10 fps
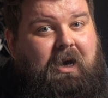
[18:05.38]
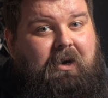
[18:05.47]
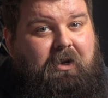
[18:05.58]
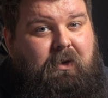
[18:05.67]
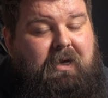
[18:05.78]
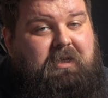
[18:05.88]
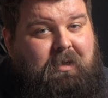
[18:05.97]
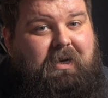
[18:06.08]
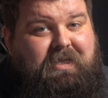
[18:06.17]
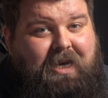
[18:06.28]
know how to do it, it's
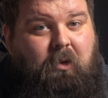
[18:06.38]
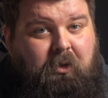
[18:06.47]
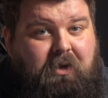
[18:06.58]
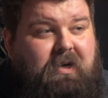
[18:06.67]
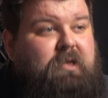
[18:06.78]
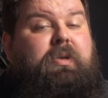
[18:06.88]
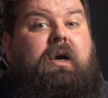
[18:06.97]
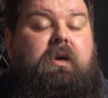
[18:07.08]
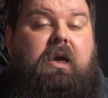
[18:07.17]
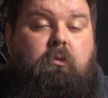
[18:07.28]
going to be a terrible noise,
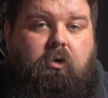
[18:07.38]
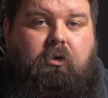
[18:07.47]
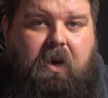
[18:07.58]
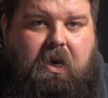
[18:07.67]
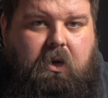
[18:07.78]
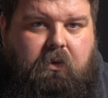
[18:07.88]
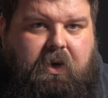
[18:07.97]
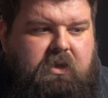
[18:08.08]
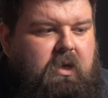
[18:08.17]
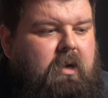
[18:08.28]
but it will create a
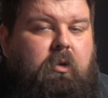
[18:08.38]
noise.